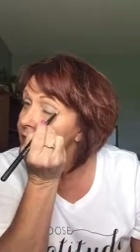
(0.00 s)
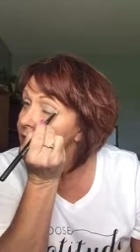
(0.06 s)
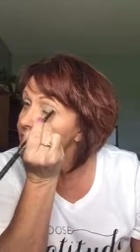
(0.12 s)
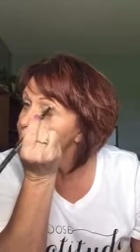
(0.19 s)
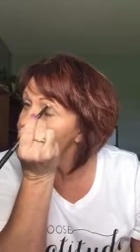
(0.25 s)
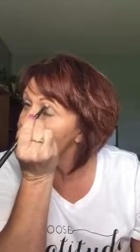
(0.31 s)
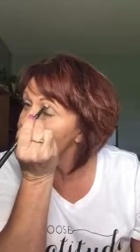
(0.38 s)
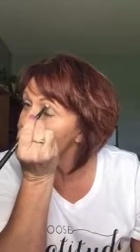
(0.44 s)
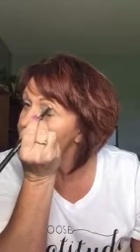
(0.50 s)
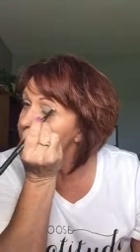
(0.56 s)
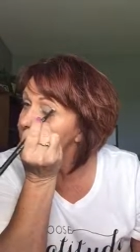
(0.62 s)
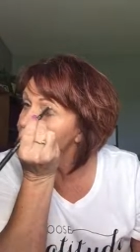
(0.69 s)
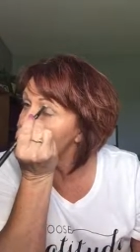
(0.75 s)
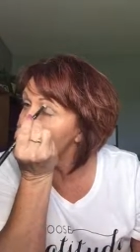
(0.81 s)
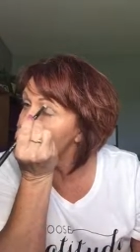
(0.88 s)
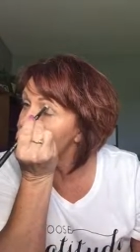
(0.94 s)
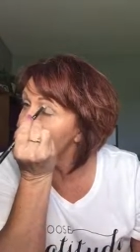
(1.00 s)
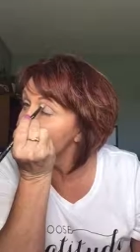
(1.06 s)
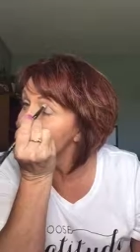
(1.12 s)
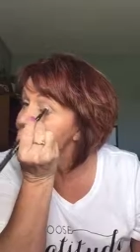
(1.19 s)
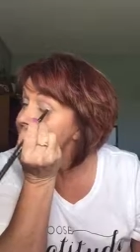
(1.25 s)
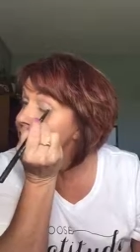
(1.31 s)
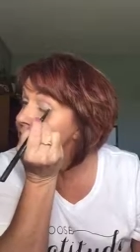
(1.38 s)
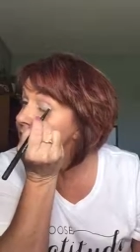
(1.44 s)
This is more of a
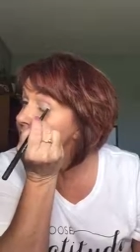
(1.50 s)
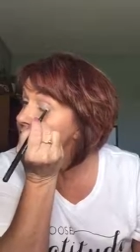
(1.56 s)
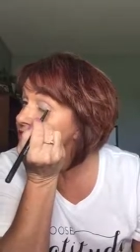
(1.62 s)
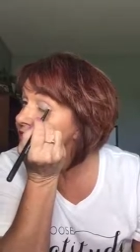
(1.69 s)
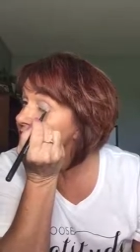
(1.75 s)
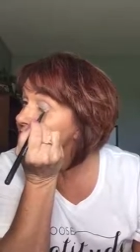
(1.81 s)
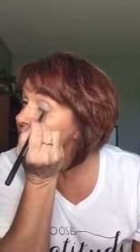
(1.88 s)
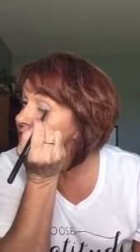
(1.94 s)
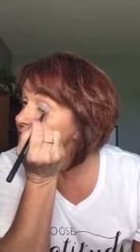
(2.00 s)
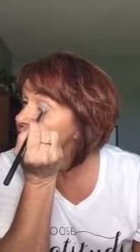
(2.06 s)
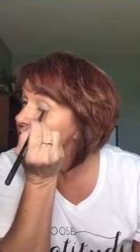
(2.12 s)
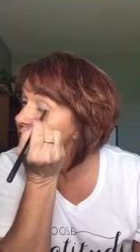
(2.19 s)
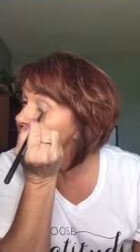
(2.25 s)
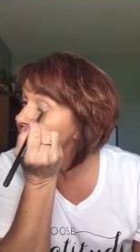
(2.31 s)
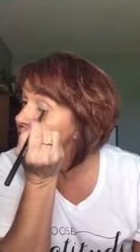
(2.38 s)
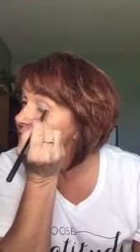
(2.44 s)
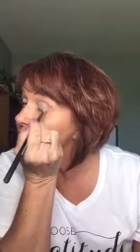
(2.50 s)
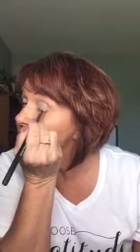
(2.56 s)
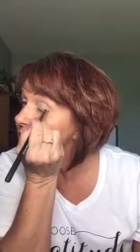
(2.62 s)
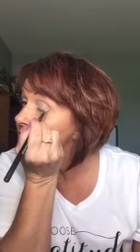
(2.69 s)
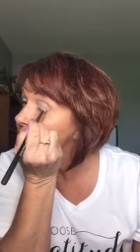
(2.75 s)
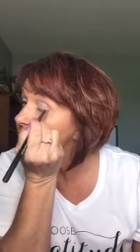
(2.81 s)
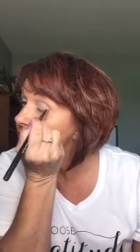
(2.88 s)
transition color,